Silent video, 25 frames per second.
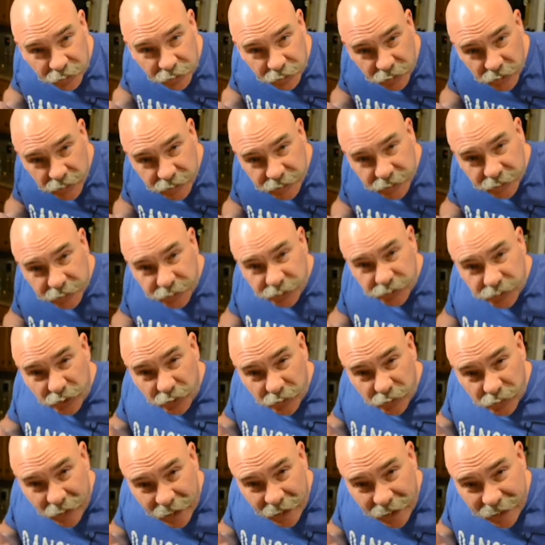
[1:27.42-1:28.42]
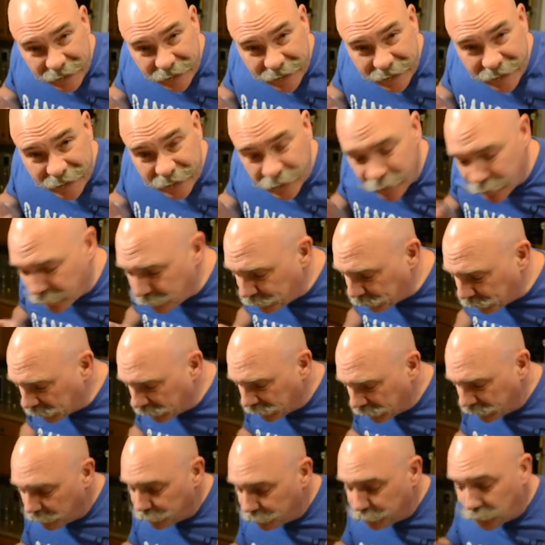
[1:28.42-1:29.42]
to use it, turn that heat up.
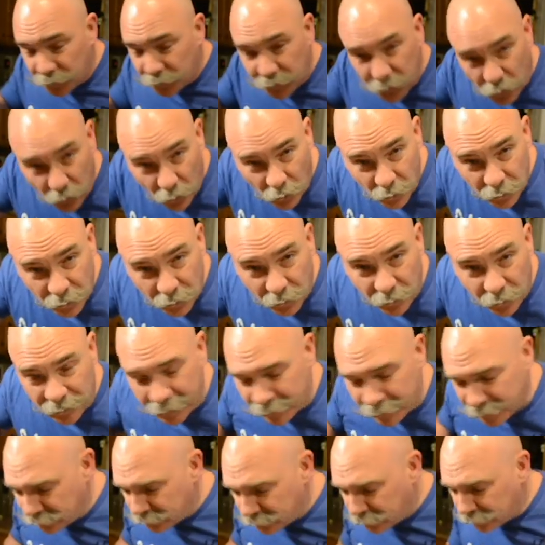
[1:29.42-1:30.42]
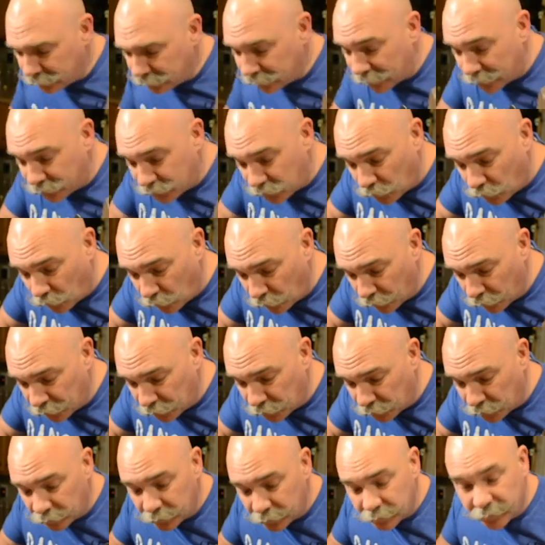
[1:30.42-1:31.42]
Put the oil in, let the
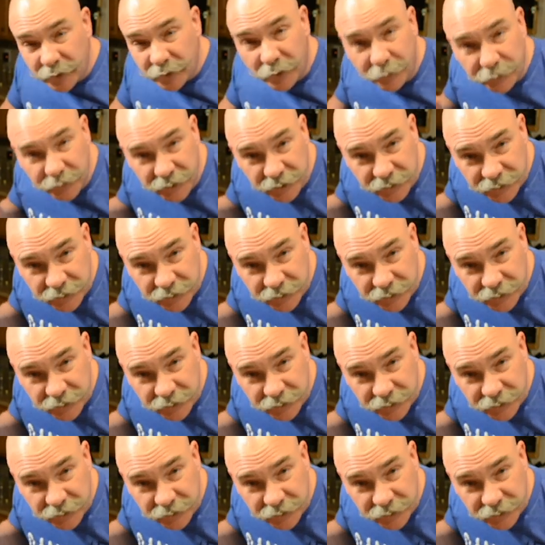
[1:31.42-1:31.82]
oil come to